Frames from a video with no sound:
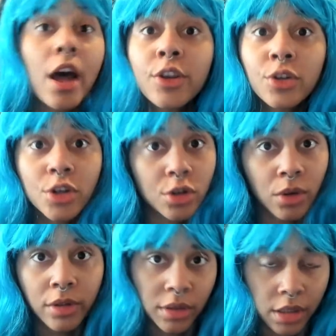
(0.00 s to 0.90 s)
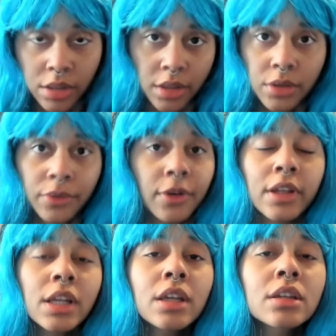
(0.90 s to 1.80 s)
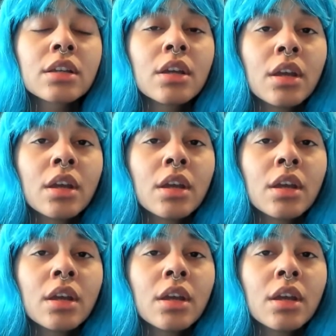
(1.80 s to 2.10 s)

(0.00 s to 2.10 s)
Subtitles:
you sure you're not schizophrenic?"